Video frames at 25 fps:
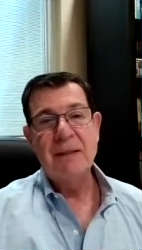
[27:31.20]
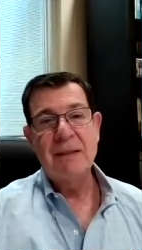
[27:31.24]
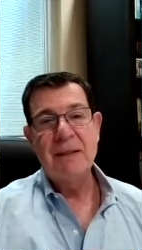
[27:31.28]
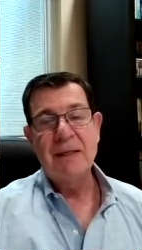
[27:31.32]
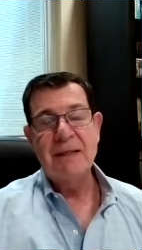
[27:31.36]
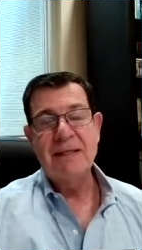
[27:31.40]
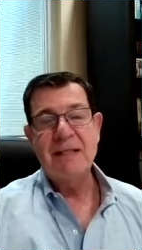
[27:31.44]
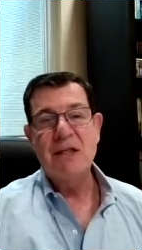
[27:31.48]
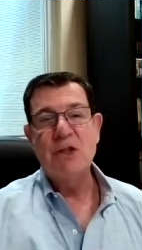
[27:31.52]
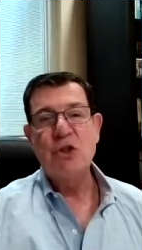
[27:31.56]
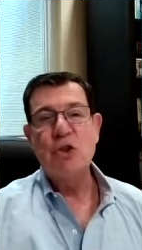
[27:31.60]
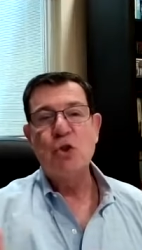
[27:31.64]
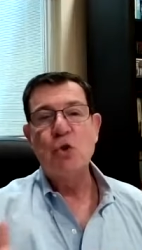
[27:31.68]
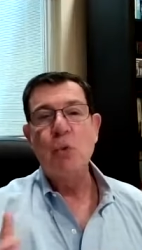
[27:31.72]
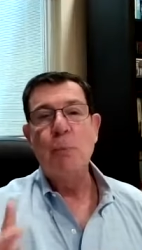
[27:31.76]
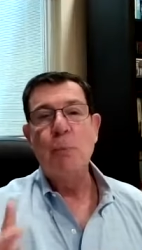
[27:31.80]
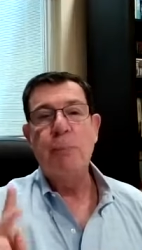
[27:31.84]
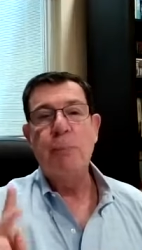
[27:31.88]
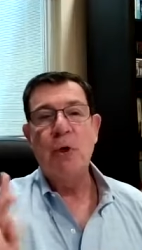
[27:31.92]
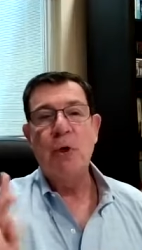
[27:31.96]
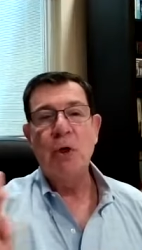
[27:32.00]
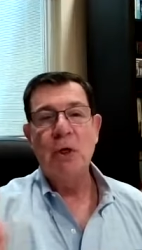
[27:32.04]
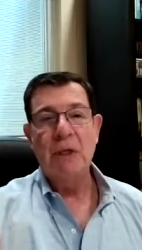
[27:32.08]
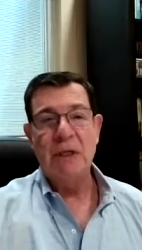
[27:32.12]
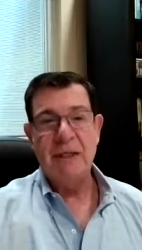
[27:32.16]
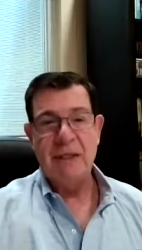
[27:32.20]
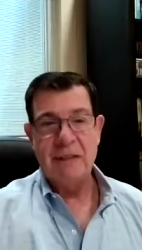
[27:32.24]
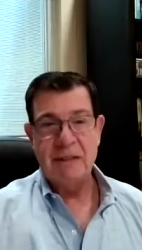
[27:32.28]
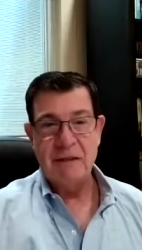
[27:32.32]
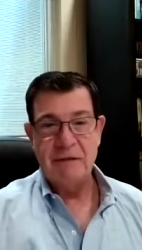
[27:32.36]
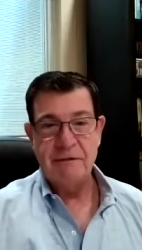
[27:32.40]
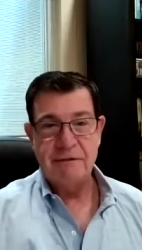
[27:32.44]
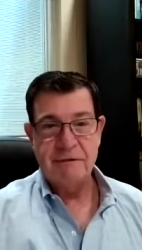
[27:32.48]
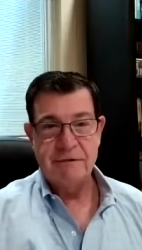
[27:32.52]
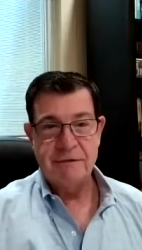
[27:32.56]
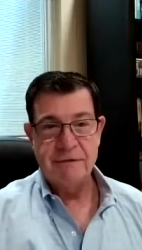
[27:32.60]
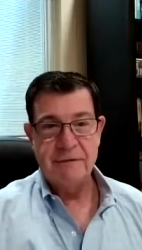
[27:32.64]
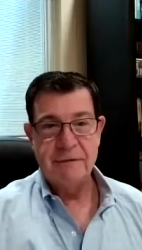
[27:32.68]
it's a
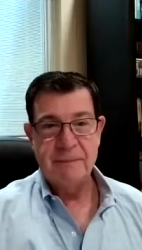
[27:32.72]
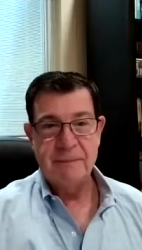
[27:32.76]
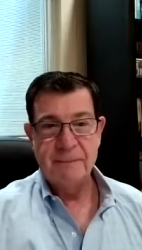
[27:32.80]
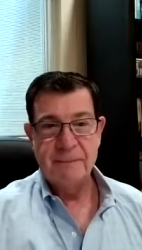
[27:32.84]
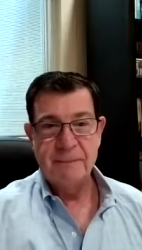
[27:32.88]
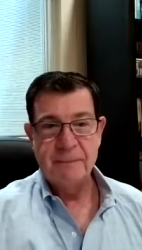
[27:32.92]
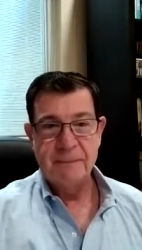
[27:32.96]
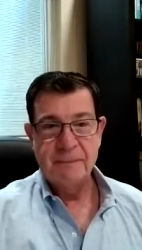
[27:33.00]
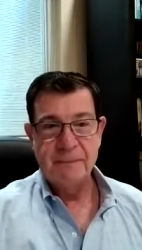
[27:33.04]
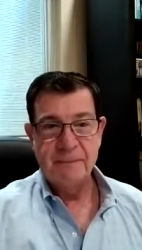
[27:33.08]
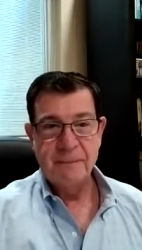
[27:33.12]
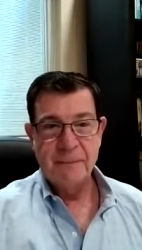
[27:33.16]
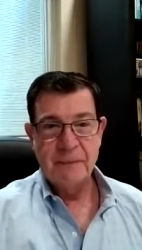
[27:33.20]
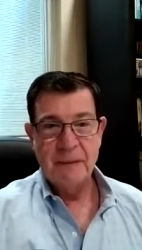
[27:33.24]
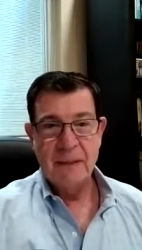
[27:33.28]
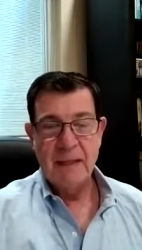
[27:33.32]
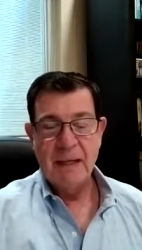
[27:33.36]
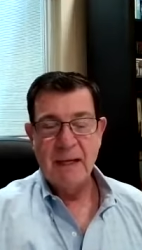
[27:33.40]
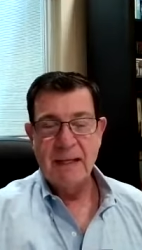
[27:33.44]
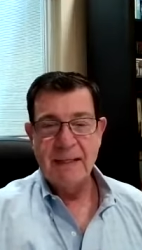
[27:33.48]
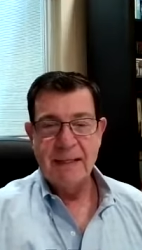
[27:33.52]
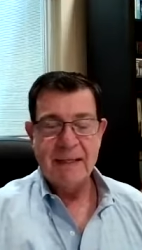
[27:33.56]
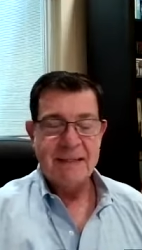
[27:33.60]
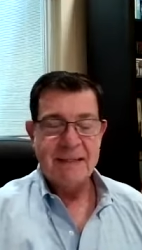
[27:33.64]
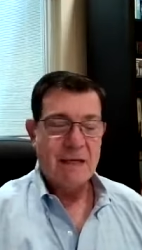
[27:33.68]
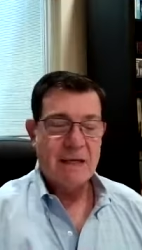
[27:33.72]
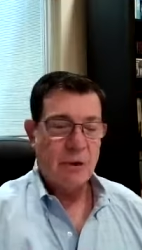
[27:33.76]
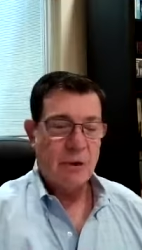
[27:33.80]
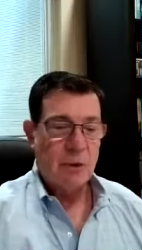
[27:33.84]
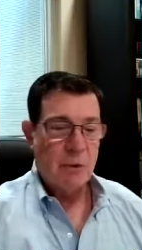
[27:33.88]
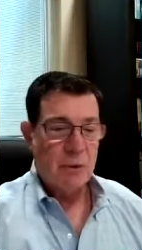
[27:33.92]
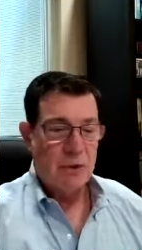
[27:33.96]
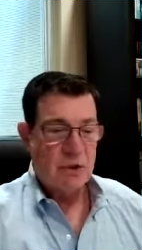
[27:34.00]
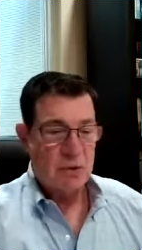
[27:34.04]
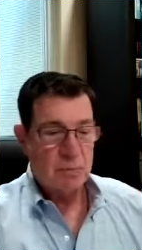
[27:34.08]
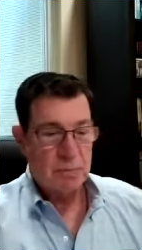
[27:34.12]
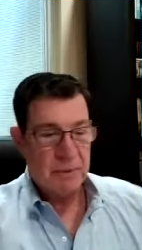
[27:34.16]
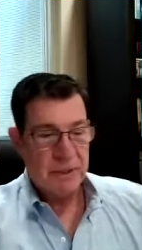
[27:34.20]
superlative. And that's how you
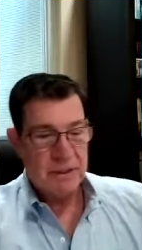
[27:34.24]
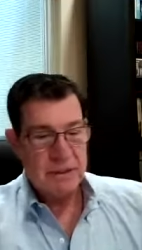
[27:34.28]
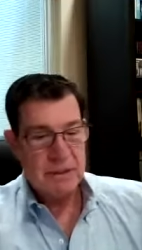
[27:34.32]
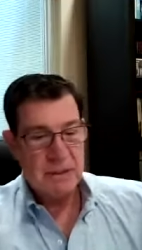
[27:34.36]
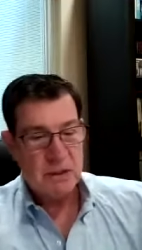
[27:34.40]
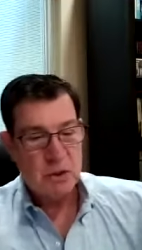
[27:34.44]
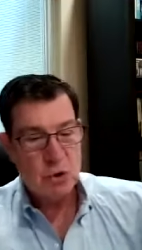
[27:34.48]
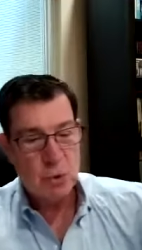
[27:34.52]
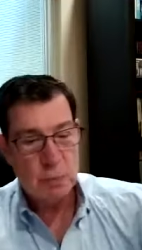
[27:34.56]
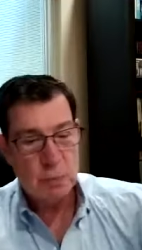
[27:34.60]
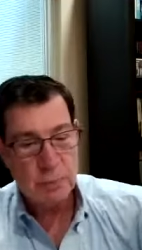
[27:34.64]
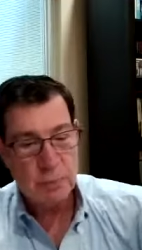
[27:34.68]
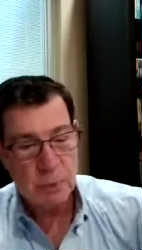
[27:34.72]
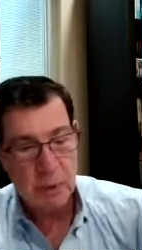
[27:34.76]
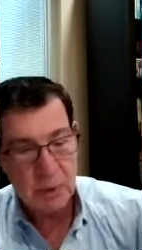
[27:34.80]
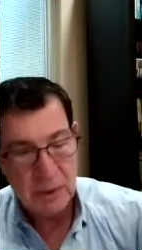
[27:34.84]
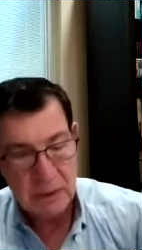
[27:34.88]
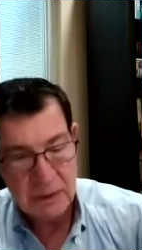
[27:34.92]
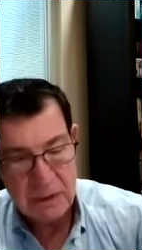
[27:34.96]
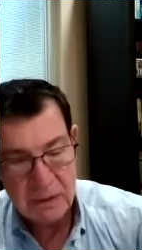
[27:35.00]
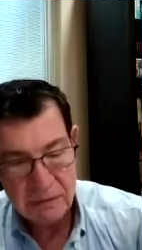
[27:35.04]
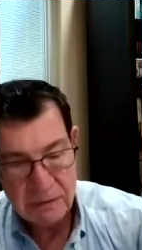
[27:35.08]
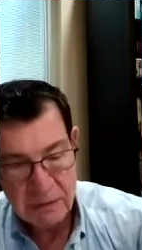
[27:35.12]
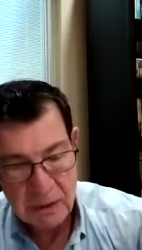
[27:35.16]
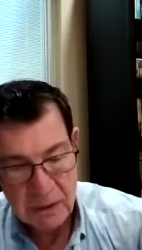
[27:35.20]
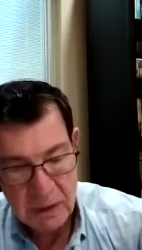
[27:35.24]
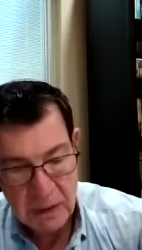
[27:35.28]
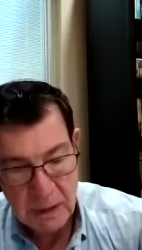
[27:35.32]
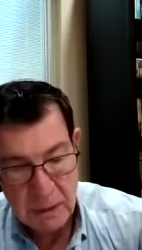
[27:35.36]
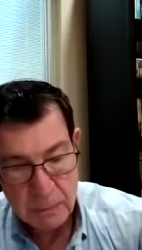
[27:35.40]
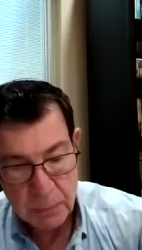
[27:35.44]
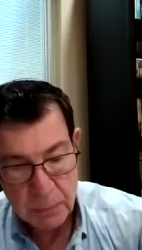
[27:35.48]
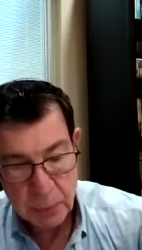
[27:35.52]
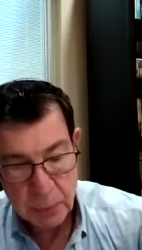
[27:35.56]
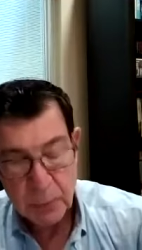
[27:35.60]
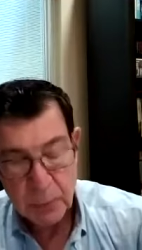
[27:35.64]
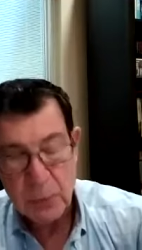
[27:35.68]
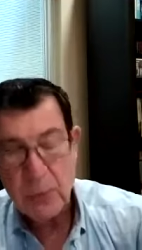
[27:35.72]
express the superlative in
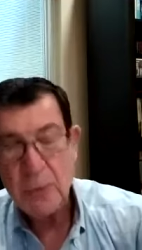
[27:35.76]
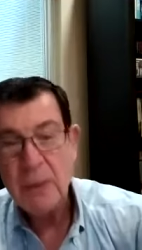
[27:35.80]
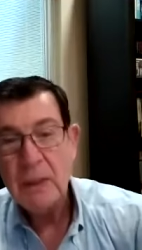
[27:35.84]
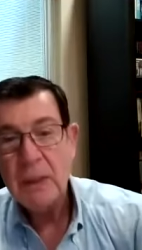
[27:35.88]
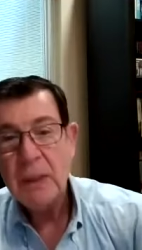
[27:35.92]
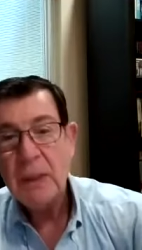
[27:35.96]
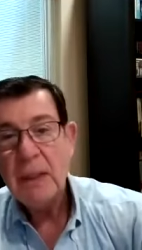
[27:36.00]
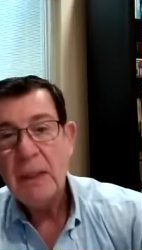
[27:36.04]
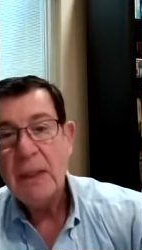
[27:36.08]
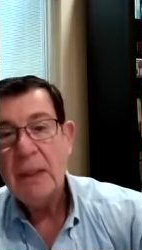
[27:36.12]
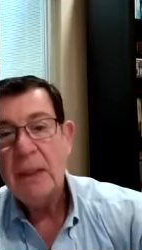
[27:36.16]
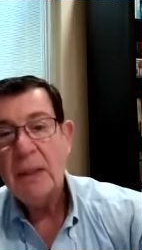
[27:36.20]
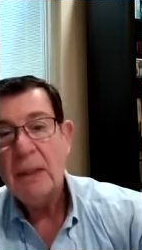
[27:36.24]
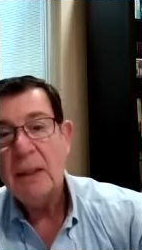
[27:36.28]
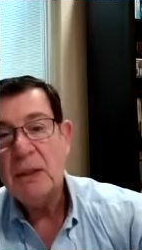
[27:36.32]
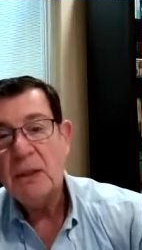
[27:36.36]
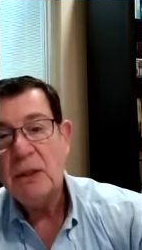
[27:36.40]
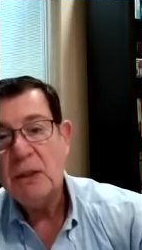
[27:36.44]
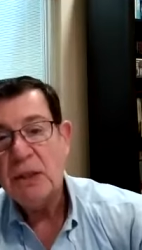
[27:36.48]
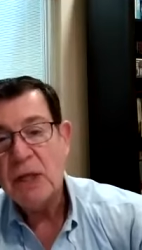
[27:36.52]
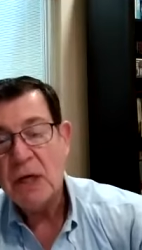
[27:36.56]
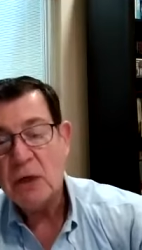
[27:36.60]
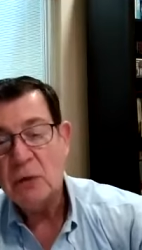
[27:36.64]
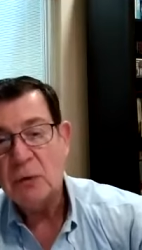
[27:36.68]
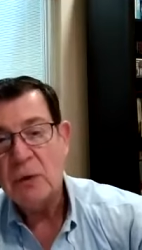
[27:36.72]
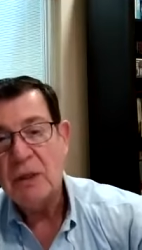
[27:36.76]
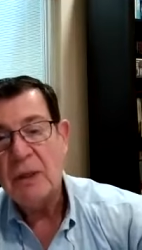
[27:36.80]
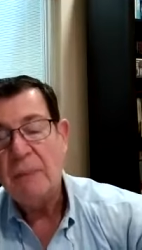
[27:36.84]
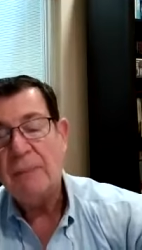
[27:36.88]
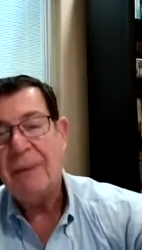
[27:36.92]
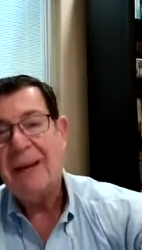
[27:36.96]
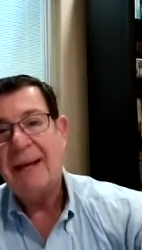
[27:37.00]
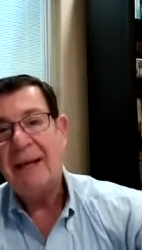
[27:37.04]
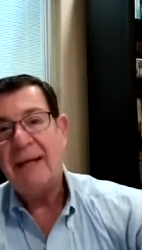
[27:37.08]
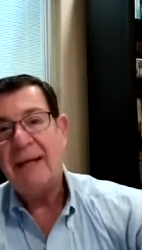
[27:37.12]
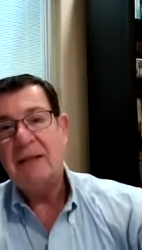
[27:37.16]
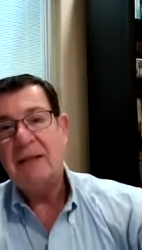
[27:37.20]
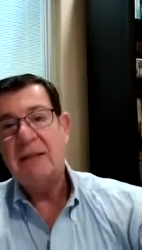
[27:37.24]
Hebrew generally
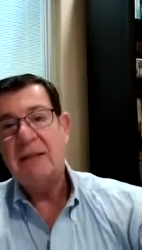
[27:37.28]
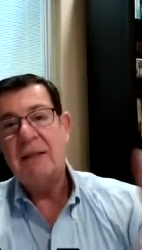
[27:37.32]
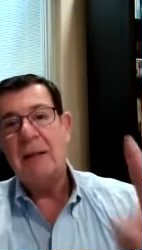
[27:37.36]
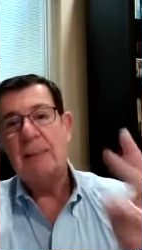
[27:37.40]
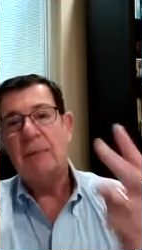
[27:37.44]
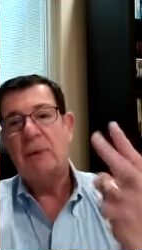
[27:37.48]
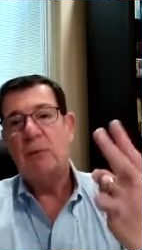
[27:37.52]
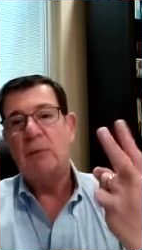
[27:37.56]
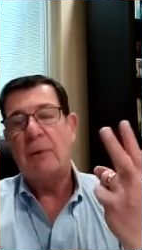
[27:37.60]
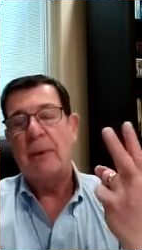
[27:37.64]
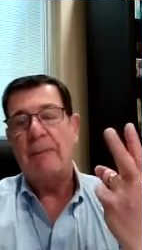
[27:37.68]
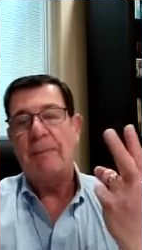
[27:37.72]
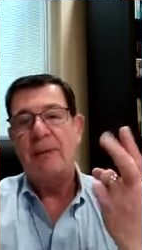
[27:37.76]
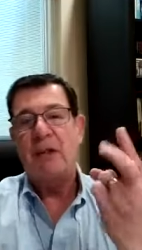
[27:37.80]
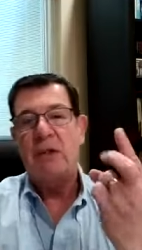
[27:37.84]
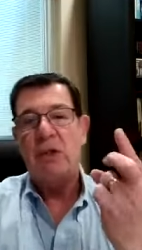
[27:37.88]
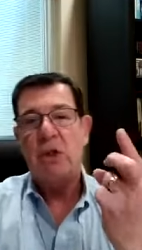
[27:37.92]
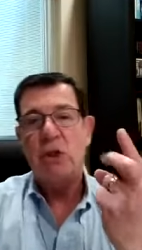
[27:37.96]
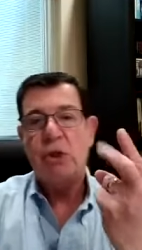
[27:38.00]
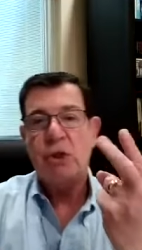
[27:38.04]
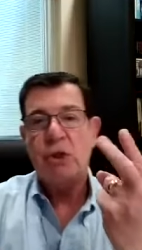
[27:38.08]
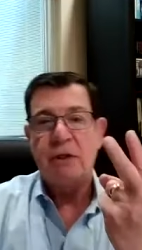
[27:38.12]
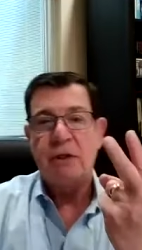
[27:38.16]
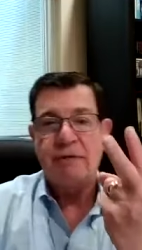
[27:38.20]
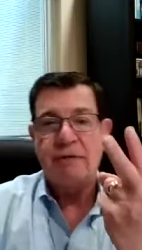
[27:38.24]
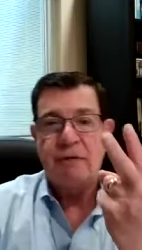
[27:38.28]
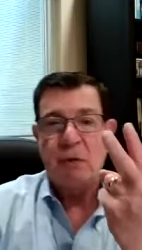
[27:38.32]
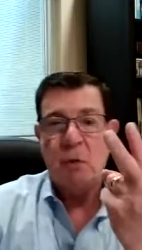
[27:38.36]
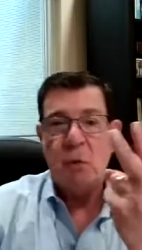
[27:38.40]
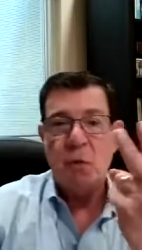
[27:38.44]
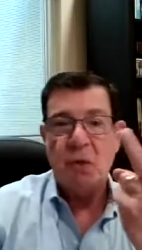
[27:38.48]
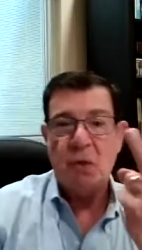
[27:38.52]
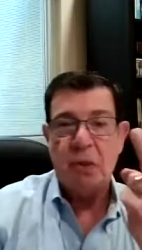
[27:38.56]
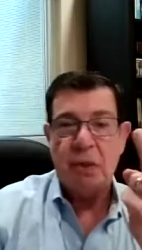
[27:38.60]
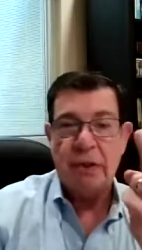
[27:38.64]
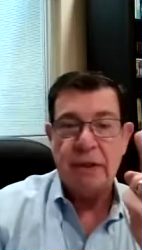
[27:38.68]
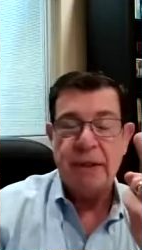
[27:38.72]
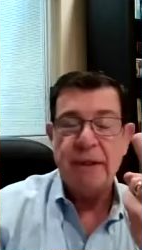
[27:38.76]
by a double repetition of the
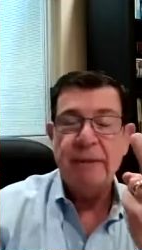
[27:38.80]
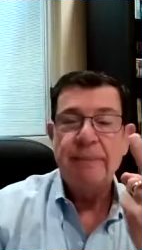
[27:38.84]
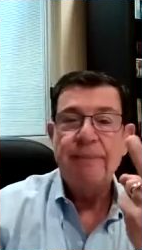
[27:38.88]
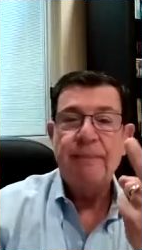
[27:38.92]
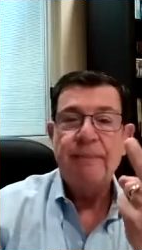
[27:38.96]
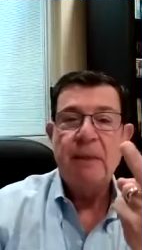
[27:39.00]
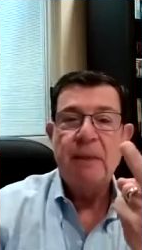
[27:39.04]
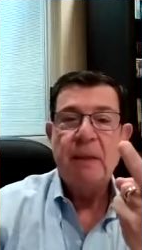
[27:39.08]
word.